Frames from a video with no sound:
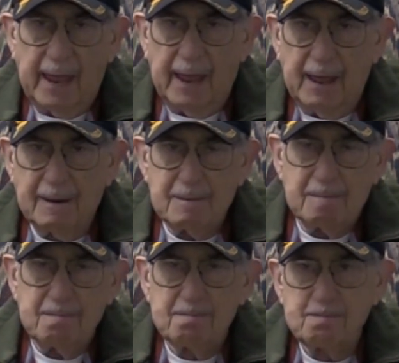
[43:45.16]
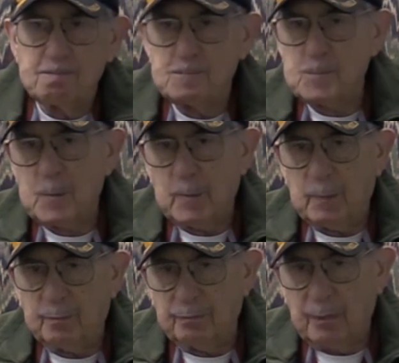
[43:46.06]
And
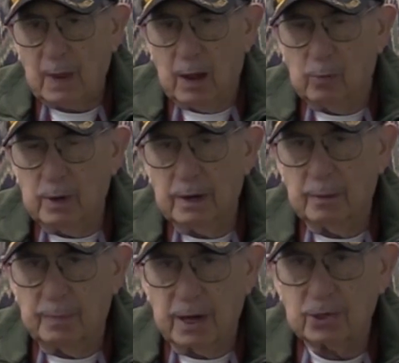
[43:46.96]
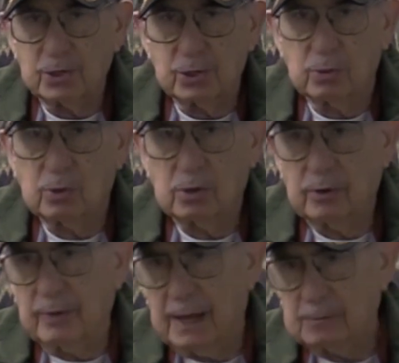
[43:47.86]
I wanted to make
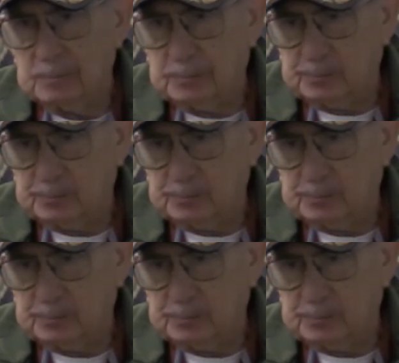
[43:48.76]
sure that